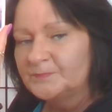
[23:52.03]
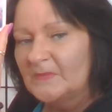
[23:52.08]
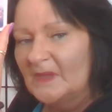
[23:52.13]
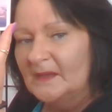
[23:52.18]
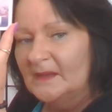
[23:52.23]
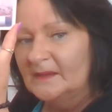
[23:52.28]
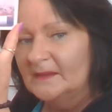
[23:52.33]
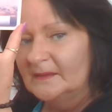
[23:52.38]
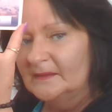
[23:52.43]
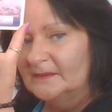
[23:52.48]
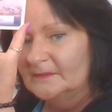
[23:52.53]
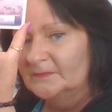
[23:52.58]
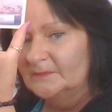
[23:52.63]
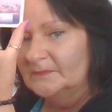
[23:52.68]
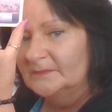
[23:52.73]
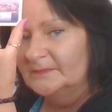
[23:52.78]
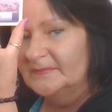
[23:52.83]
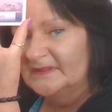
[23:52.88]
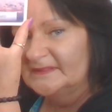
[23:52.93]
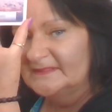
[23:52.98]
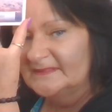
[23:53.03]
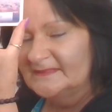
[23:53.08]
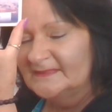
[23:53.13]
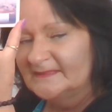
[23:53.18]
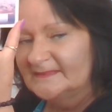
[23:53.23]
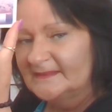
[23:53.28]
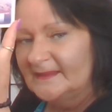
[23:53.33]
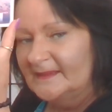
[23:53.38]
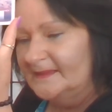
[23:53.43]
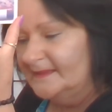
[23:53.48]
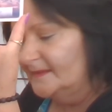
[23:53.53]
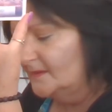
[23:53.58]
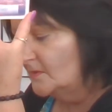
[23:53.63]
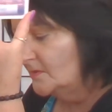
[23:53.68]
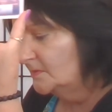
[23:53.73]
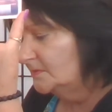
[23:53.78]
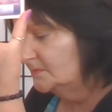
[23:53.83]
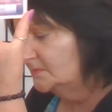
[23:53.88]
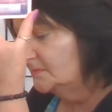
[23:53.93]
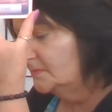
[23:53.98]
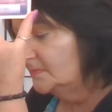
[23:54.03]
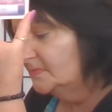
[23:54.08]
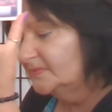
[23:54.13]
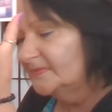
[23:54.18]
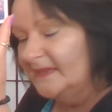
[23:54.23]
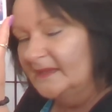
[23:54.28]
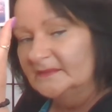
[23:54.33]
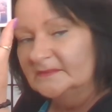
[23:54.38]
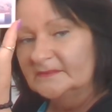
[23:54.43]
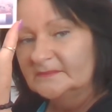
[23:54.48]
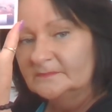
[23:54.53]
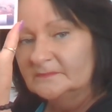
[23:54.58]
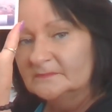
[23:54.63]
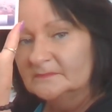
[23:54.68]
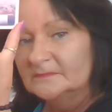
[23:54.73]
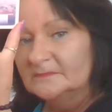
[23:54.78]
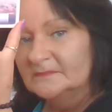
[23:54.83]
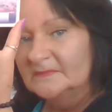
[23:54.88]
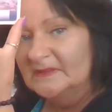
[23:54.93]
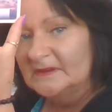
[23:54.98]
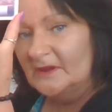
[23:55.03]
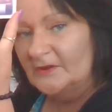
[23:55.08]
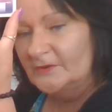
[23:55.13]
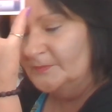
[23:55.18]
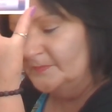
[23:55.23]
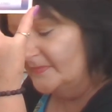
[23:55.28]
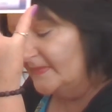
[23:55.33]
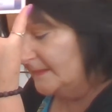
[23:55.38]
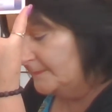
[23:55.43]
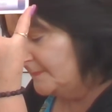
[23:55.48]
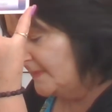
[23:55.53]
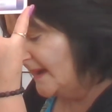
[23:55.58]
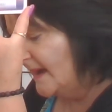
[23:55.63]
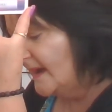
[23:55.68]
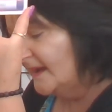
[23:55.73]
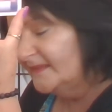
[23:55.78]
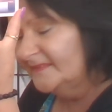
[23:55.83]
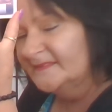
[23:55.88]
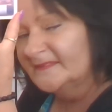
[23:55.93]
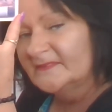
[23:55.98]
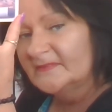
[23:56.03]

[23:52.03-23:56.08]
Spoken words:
but just stay on that, you know, that path.